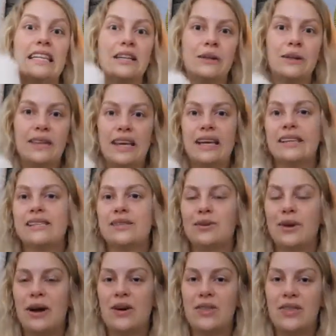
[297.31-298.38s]
little things
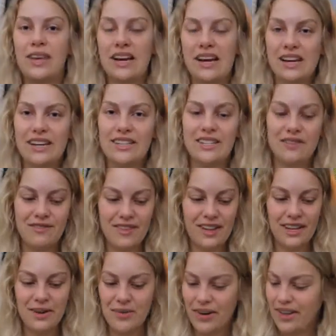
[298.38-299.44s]
throughout the year to fill
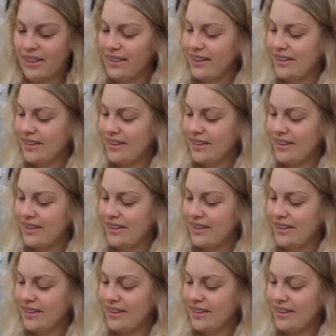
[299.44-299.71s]
it with.